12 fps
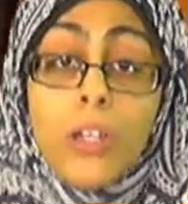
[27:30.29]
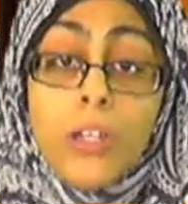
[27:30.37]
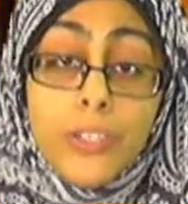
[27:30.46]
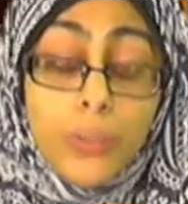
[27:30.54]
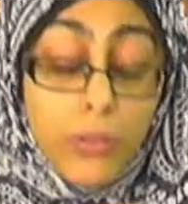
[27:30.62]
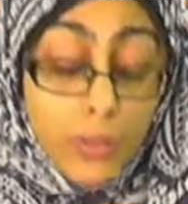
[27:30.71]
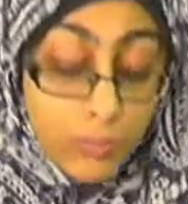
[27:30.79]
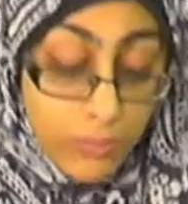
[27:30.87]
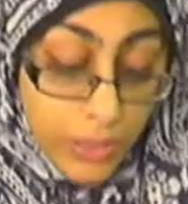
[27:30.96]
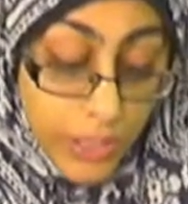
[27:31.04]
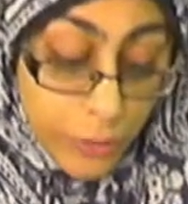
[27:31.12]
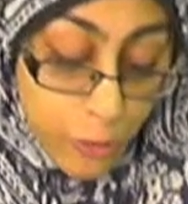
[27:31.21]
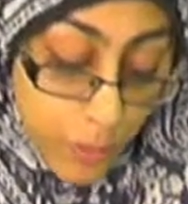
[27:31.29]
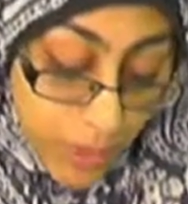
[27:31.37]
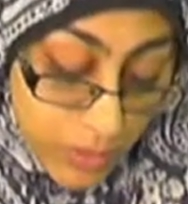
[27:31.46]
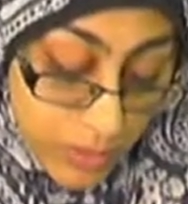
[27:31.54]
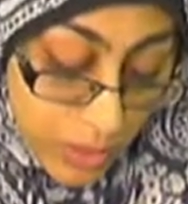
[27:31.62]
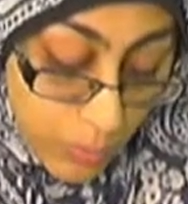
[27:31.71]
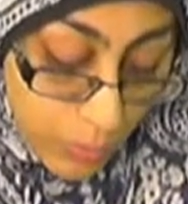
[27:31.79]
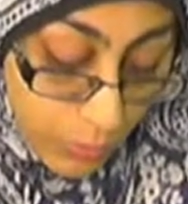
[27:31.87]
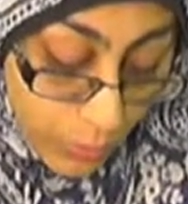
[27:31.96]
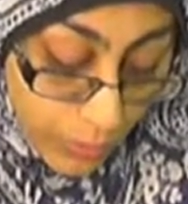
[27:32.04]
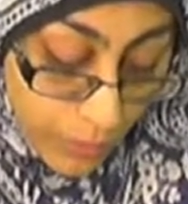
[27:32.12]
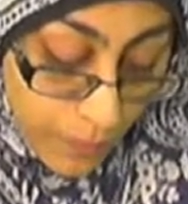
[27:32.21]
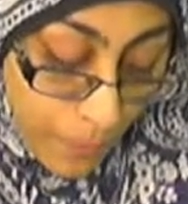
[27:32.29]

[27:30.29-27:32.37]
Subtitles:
So let your parents eat before you.